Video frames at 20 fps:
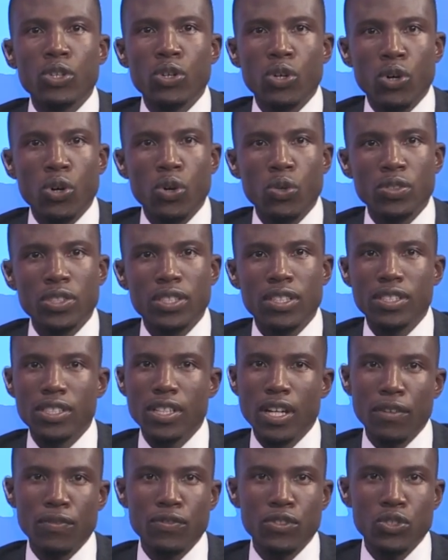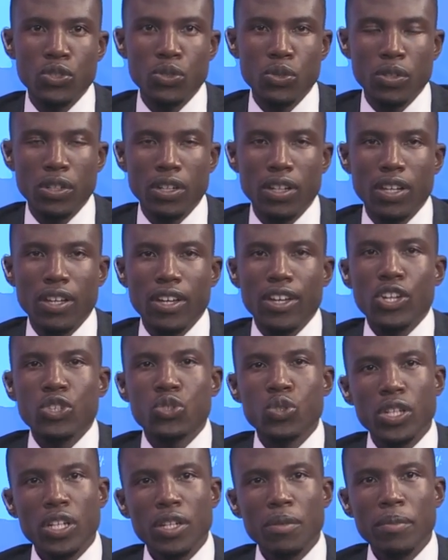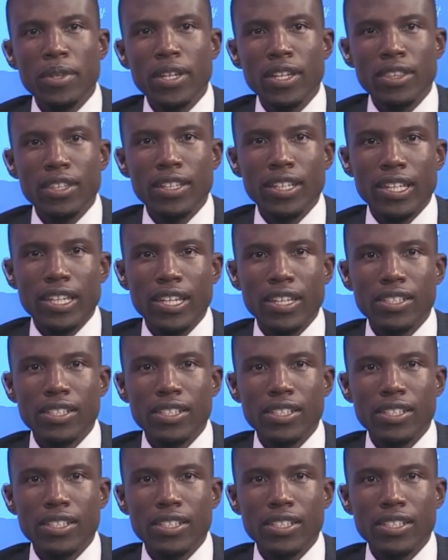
host this afternoon. Joining me in the guests